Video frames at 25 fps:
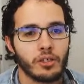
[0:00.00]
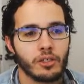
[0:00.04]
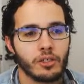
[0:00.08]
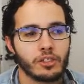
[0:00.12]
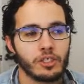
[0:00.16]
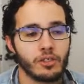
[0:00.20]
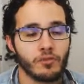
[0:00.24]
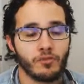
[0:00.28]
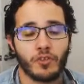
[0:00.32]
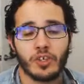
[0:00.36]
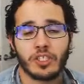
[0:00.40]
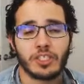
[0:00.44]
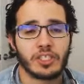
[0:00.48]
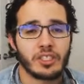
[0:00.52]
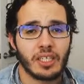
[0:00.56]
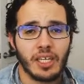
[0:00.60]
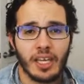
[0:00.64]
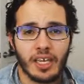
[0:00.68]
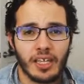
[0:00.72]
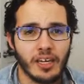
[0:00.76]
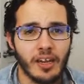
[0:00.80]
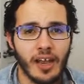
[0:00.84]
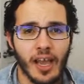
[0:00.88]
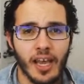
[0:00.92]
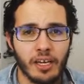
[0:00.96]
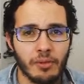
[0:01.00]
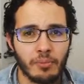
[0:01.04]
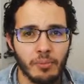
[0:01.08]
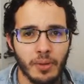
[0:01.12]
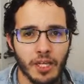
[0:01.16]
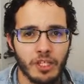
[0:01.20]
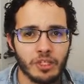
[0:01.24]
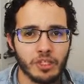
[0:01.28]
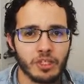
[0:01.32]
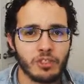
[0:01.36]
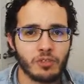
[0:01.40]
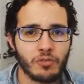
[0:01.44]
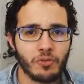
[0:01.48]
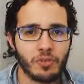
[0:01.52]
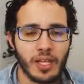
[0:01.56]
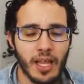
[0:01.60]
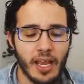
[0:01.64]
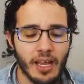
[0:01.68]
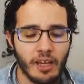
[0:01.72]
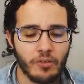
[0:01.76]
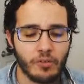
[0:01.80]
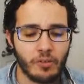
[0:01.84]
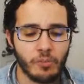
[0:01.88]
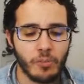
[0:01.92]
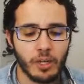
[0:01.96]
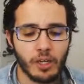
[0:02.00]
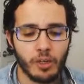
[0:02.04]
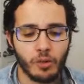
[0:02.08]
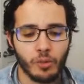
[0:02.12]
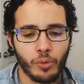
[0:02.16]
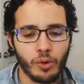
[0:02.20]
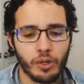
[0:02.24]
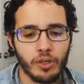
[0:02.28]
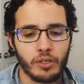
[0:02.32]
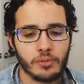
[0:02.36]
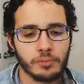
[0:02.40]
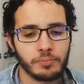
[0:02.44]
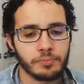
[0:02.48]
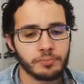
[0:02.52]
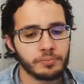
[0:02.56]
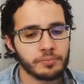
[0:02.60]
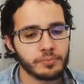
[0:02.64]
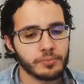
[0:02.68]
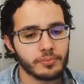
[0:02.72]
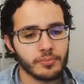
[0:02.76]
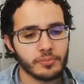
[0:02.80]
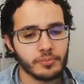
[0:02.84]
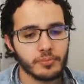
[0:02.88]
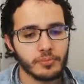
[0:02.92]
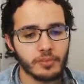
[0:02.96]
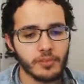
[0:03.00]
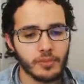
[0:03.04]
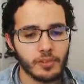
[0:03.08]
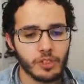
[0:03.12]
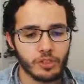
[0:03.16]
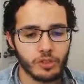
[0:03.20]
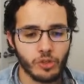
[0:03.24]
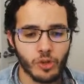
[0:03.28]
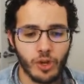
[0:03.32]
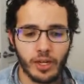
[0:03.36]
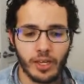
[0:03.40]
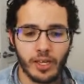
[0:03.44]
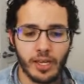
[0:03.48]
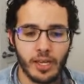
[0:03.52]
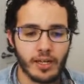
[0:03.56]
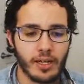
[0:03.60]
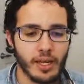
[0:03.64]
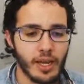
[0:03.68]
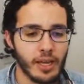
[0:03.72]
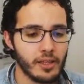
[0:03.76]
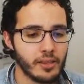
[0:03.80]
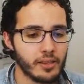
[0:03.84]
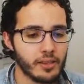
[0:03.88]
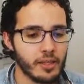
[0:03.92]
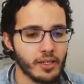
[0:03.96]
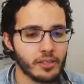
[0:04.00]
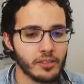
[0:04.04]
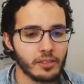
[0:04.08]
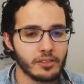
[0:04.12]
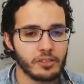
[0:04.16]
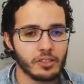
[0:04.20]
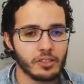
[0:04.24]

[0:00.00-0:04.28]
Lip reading: sophisticated animations, for lack of a better word. So again, I think this